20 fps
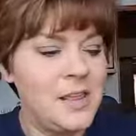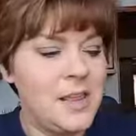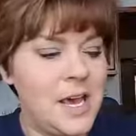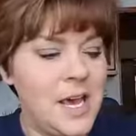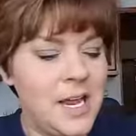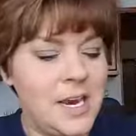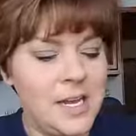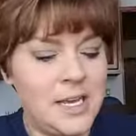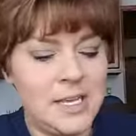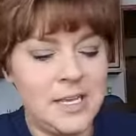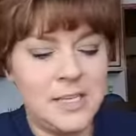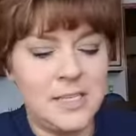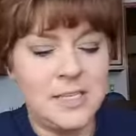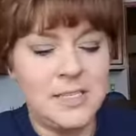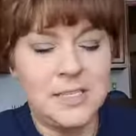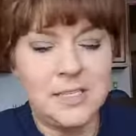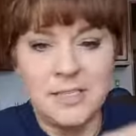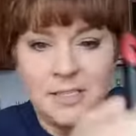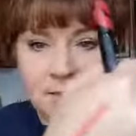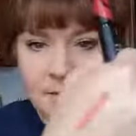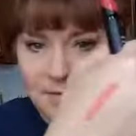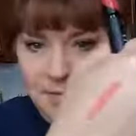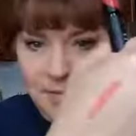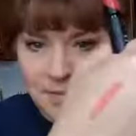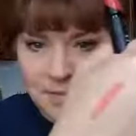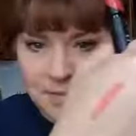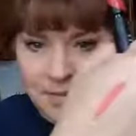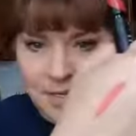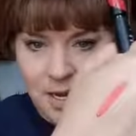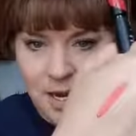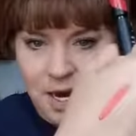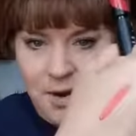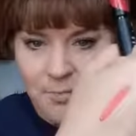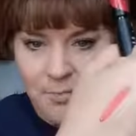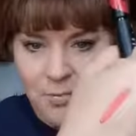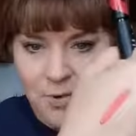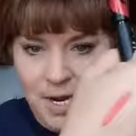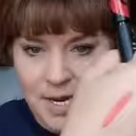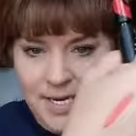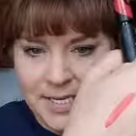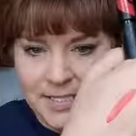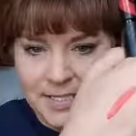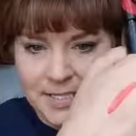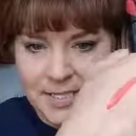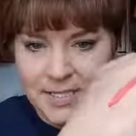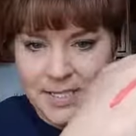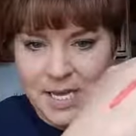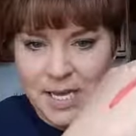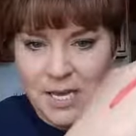That is our bright,